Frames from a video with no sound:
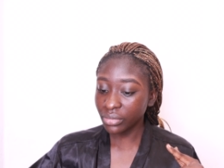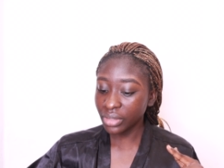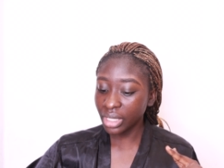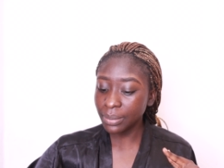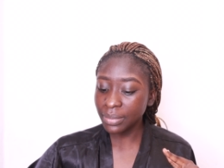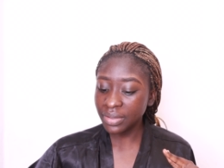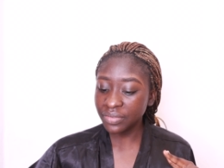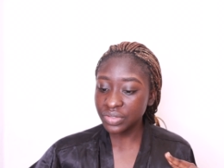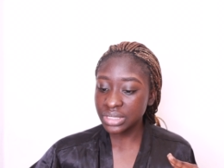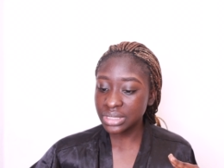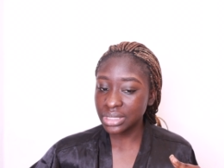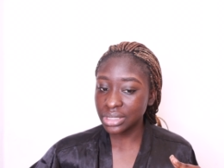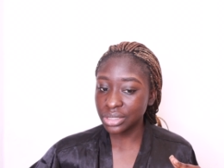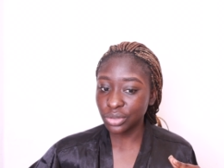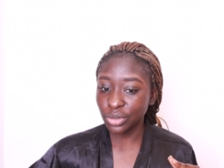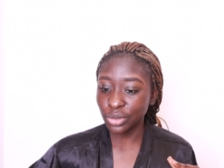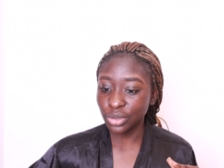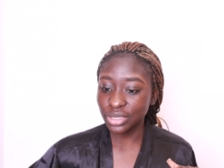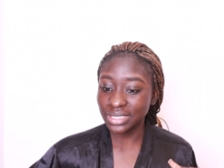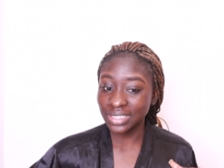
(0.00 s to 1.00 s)
Let me even see the
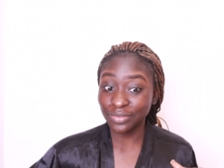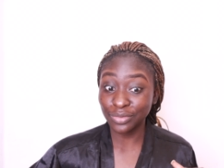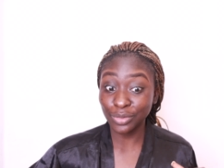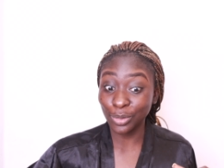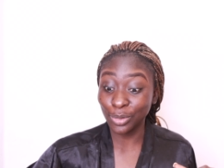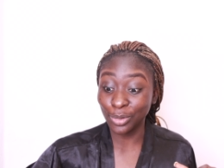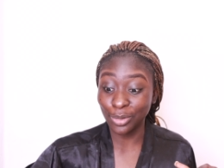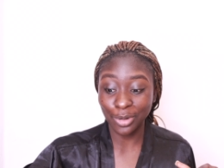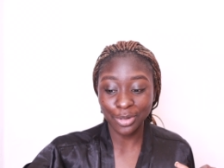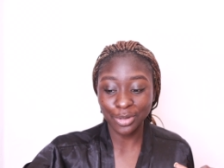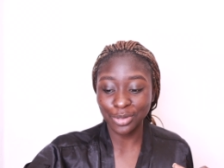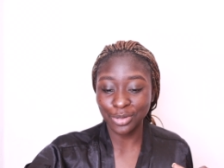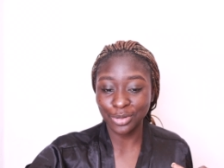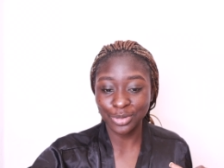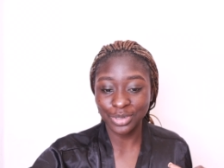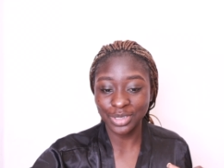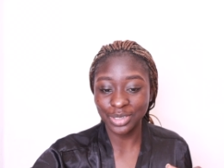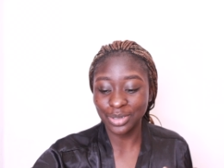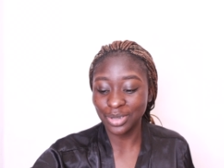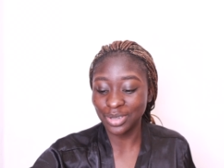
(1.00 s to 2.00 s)
colors. I've not gone
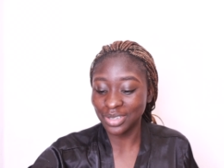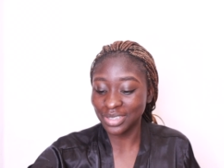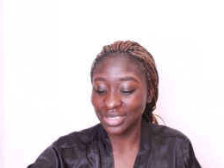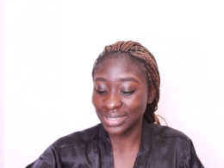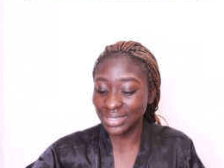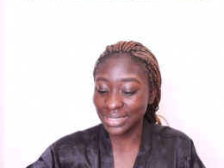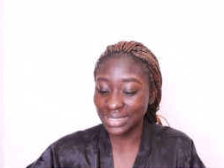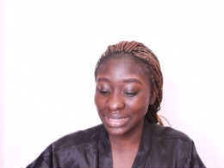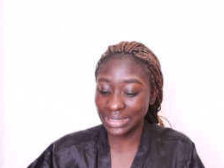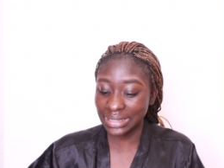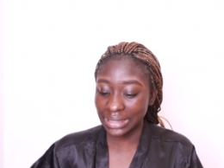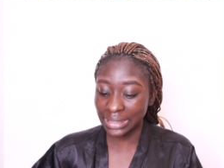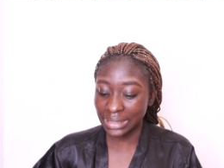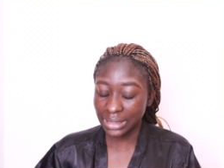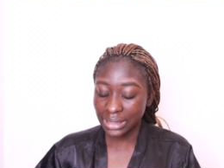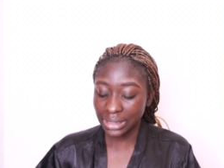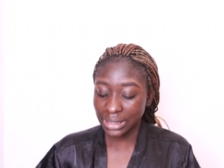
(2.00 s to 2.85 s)
through the colors to see.